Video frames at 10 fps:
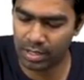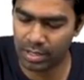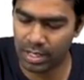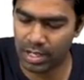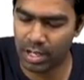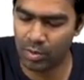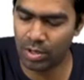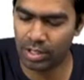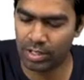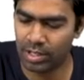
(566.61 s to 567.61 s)
they
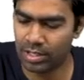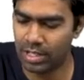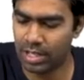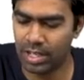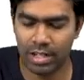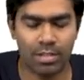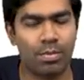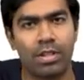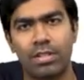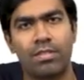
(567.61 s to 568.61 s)
downregulate the TRH
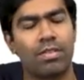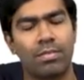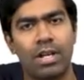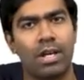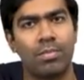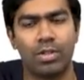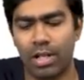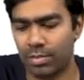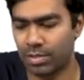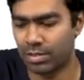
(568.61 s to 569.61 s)
production from the
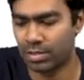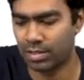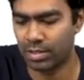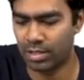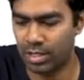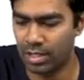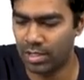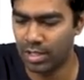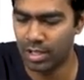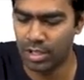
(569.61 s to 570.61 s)
hypothalamus. Clear?
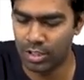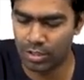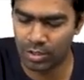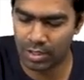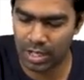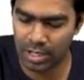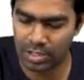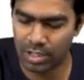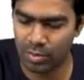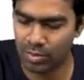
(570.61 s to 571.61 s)
So, that
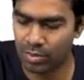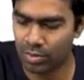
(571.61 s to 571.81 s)
is how